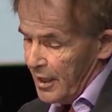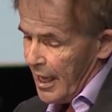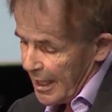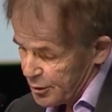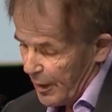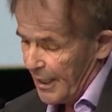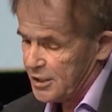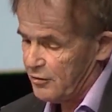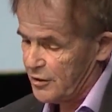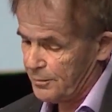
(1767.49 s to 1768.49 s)
as well as
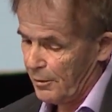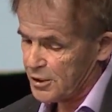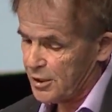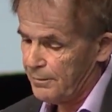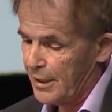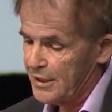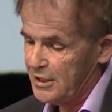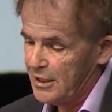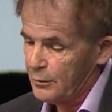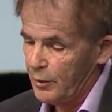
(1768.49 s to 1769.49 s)
the responsibility
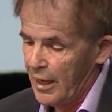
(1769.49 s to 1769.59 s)
that we